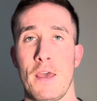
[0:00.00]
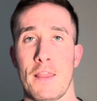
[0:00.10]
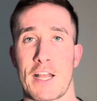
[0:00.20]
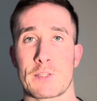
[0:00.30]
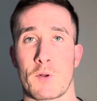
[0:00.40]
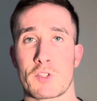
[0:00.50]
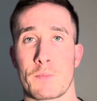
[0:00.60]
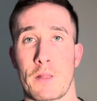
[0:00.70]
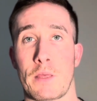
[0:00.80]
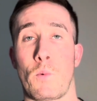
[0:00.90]
That's
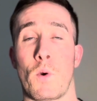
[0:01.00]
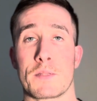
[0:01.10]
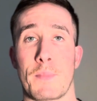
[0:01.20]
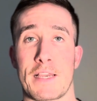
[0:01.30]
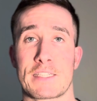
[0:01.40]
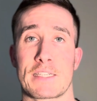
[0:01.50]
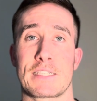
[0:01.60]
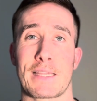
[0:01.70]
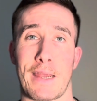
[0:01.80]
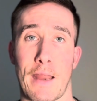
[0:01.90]
ultimately what makes us
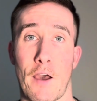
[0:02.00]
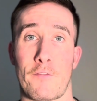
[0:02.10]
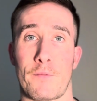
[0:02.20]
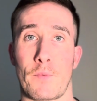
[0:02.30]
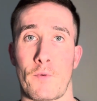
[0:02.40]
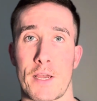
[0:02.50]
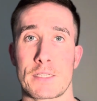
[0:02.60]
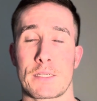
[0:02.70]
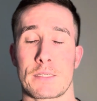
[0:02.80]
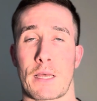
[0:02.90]
stand out from the
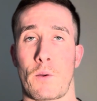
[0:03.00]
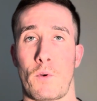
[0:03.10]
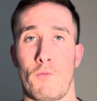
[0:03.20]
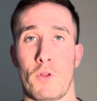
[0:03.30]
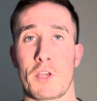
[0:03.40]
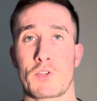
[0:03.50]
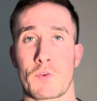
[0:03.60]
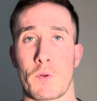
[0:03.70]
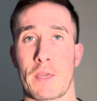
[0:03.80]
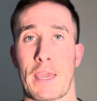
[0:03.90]
rest, is that we're really
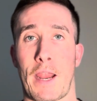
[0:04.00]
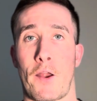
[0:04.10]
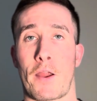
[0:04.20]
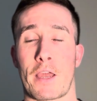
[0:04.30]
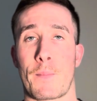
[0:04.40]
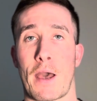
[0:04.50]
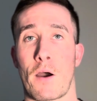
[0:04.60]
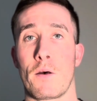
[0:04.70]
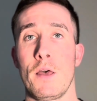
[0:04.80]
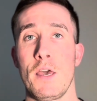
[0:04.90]
truly caring
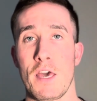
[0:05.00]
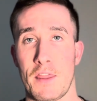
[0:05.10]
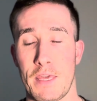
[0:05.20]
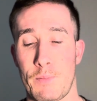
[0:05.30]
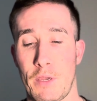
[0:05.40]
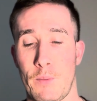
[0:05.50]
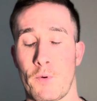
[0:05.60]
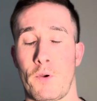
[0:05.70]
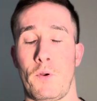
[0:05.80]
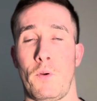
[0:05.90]
about the
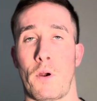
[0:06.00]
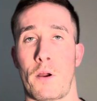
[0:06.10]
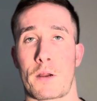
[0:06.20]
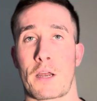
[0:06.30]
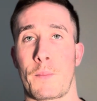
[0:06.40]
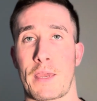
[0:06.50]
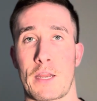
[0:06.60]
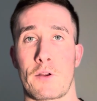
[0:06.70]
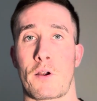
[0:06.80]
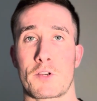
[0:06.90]
people who are coming
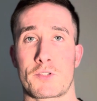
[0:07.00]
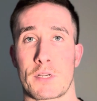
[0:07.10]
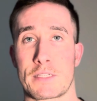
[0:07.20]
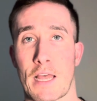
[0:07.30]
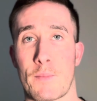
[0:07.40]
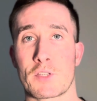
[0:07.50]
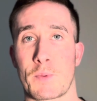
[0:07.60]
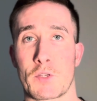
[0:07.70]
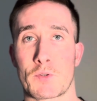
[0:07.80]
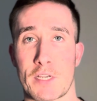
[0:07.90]
into our
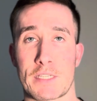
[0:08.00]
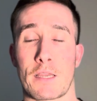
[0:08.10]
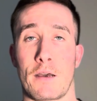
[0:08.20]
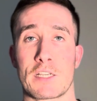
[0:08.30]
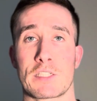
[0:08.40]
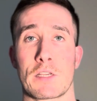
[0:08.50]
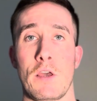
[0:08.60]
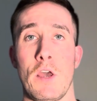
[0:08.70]
establishment, trusting us